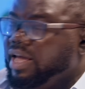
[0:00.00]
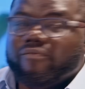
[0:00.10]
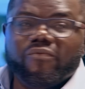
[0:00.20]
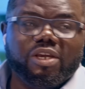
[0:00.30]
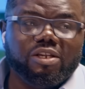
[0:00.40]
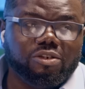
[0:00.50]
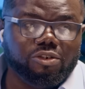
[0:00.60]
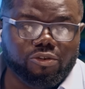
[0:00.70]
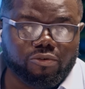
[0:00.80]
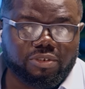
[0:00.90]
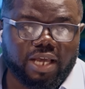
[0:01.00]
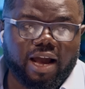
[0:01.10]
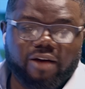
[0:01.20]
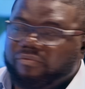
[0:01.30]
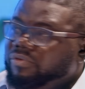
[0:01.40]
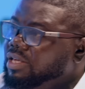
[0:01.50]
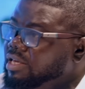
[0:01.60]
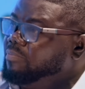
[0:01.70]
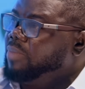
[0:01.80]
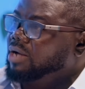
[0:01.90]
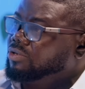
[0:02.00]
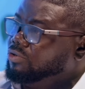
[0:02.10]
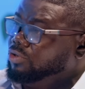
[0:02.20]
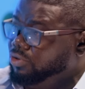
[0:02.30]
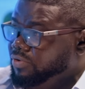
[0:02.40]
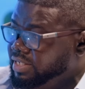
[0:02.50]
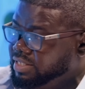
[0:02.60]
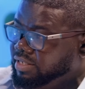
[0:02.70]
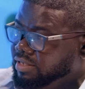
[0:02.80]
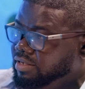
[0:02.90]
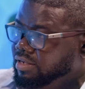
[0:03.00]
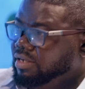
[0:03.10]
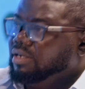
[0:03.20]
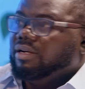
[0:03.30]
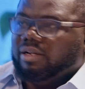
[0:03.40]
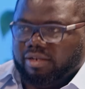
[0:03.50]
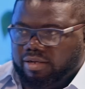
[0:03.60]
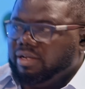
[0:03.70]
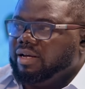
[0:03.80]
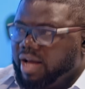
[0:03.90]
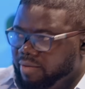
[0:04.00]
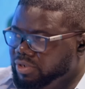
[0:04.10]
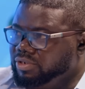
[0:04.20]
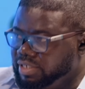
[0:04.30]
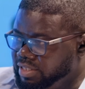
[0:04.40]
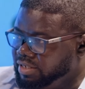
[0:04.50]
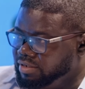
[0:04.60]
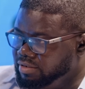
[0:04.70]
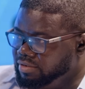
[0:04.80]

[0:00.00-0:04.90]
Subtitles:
every news that have impact on USD, I'm interested.